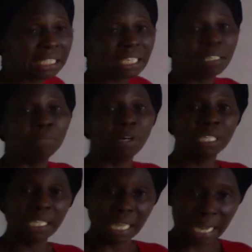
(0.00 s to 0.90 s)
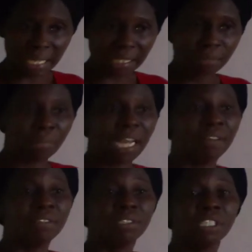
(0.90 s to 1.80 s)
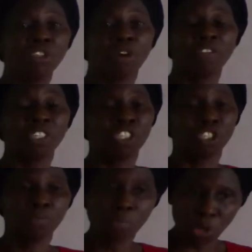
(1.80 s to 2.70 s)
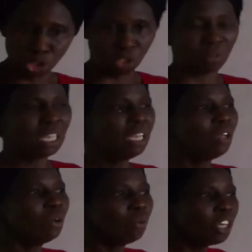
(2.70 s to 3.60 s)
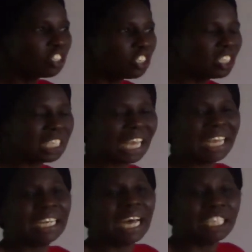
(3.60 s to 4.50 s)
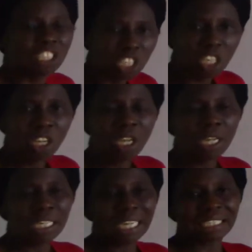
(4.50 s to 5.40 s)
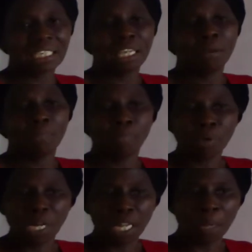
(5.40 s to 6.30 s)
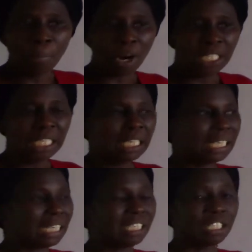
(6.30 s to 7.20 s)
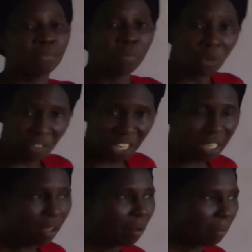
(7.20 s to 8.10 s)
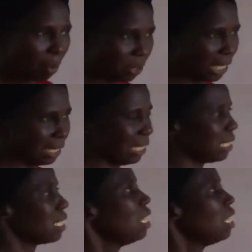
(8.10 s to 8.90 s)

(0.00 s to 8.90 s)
that the body has by reason of its motion, which is energy that a body that is moving possesses.